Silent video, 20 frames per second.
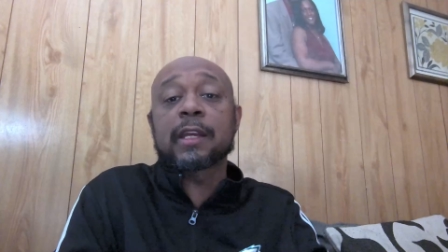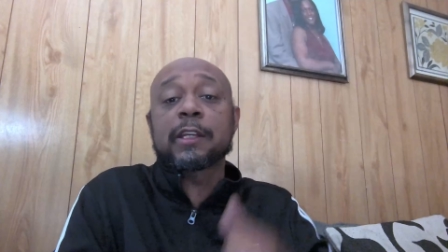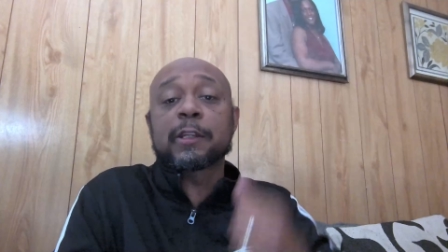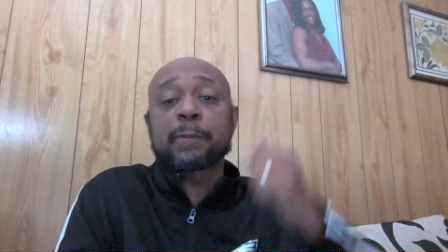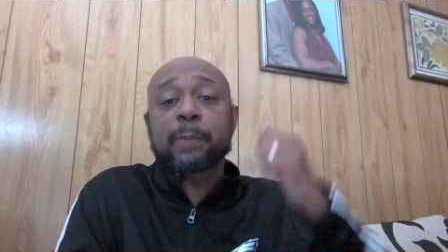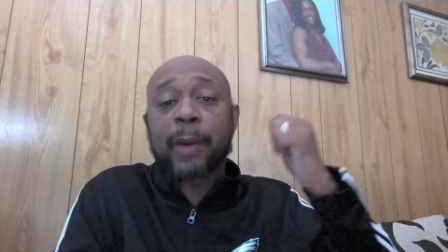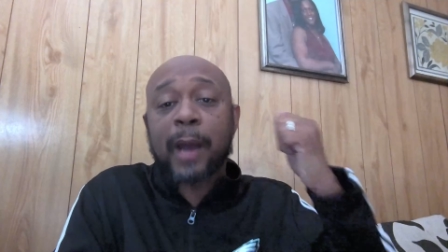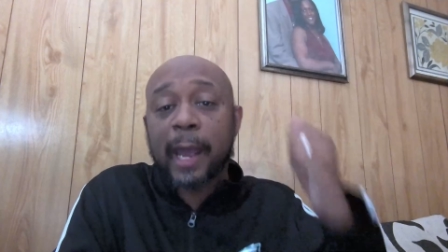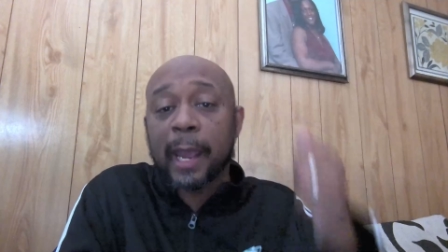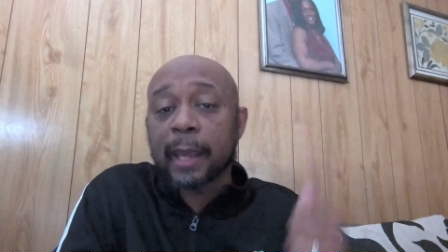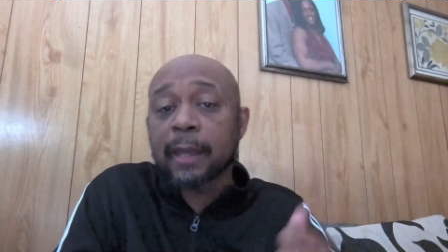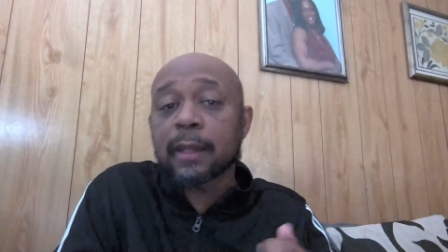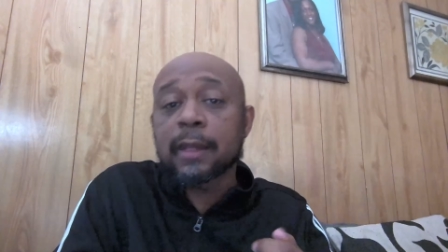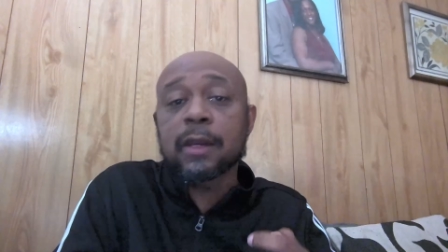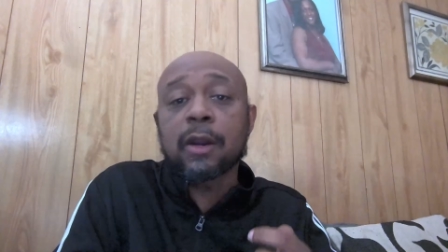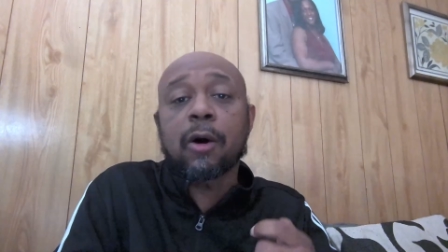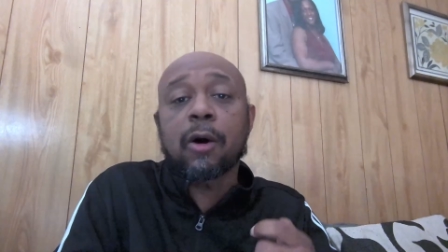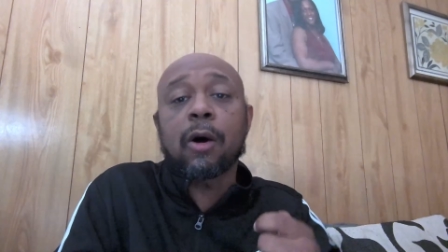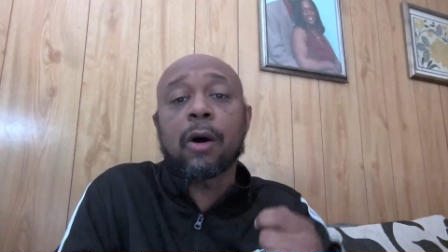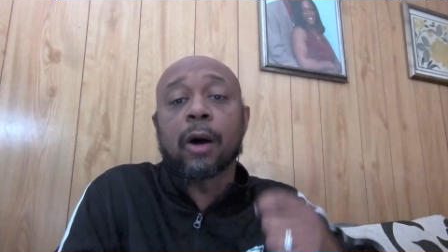He's
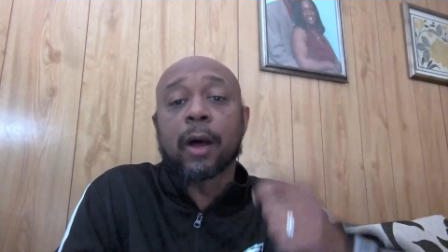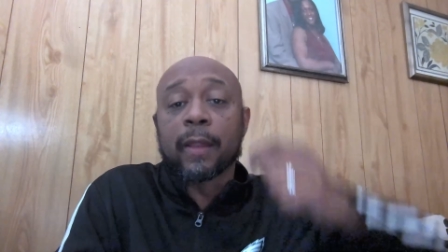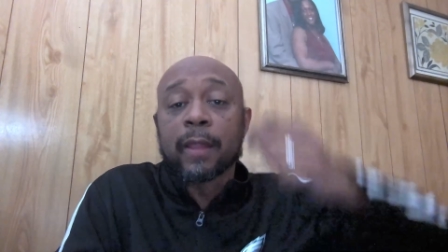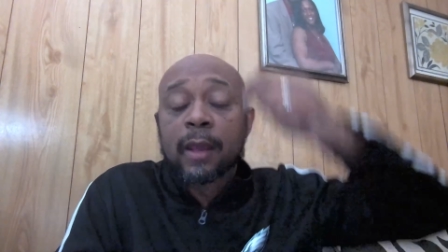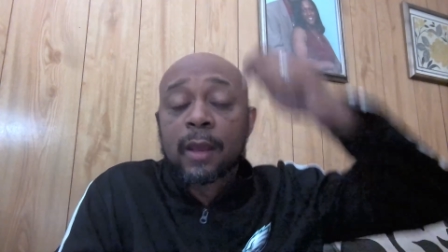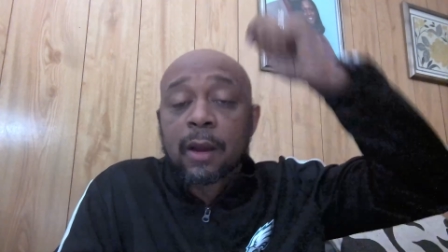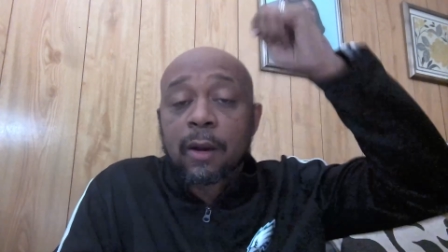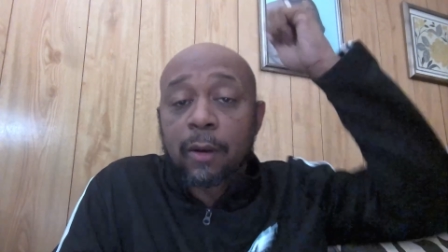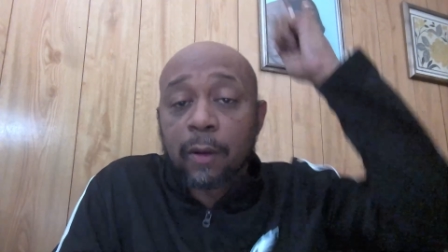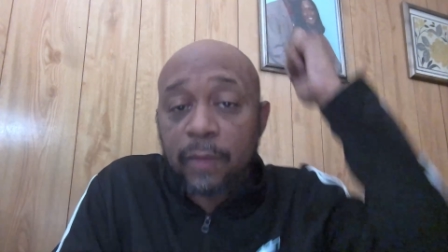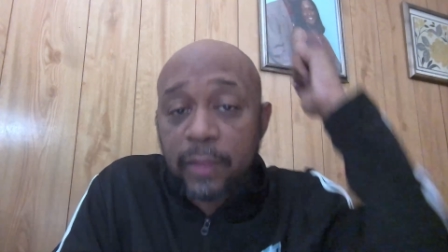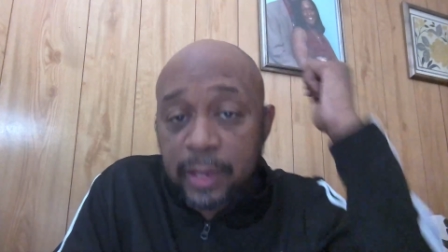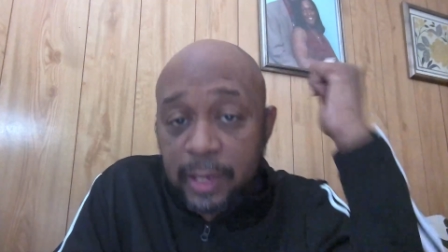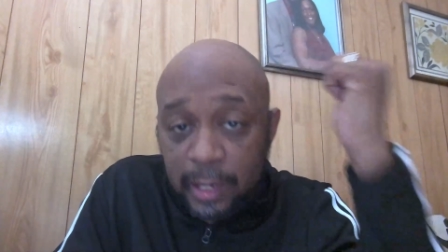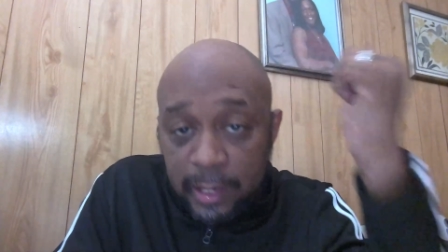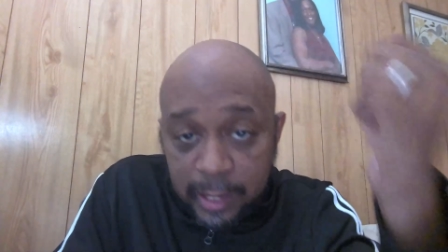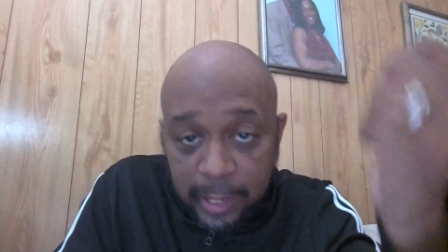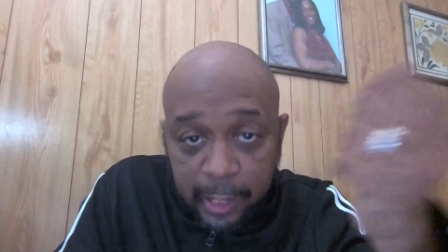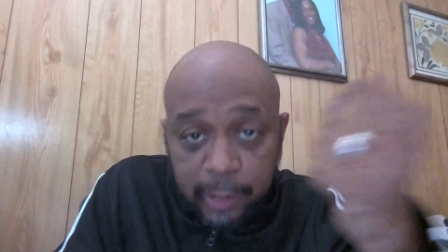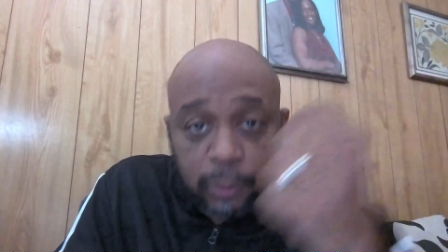piling on on the
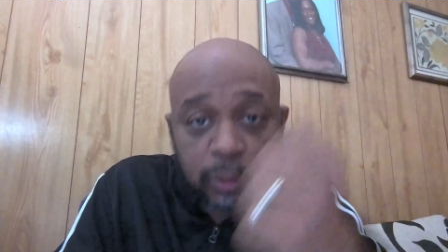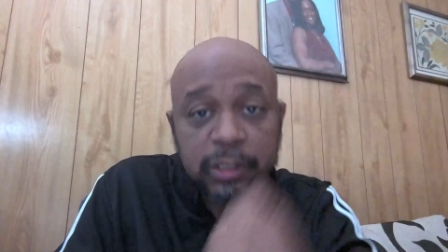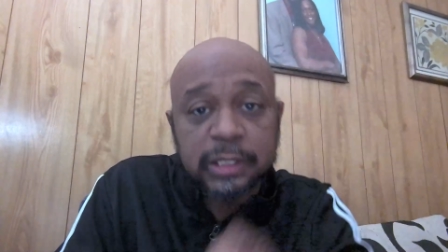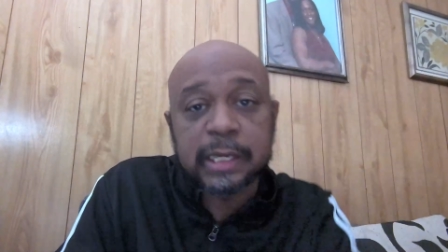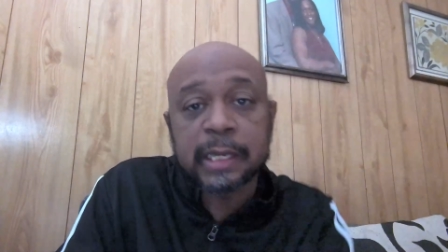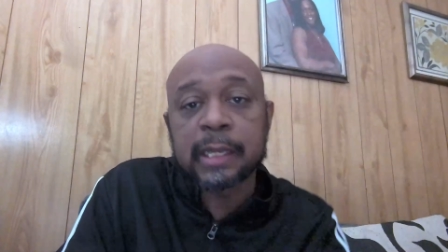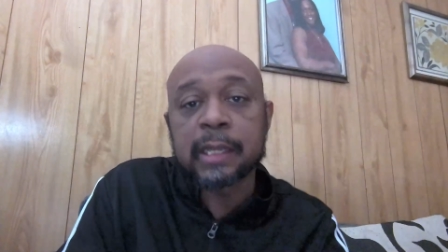iniquity